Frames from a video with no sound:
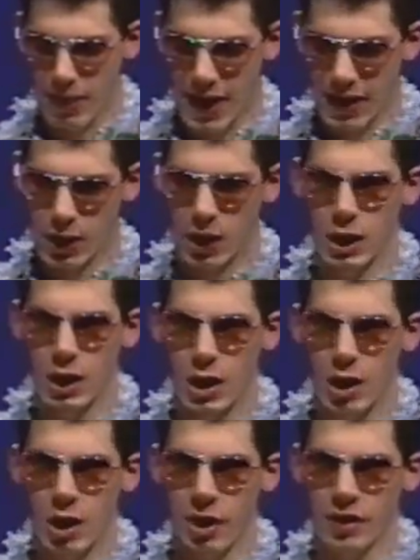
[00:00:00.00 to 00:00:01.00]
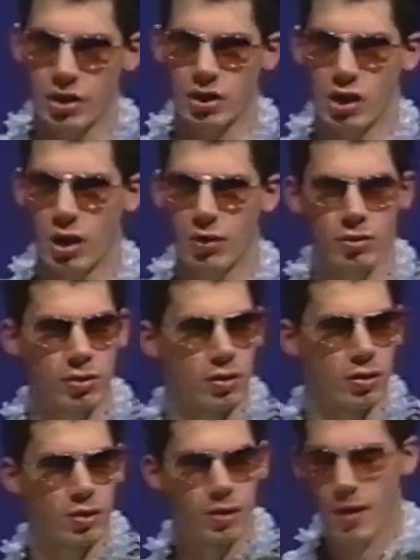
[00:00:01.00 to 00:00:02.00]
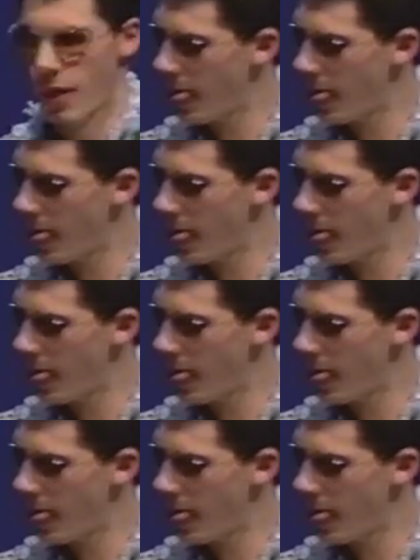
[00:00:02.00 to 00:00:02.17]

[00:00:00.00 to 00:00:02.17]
men. All right. Show. Okay.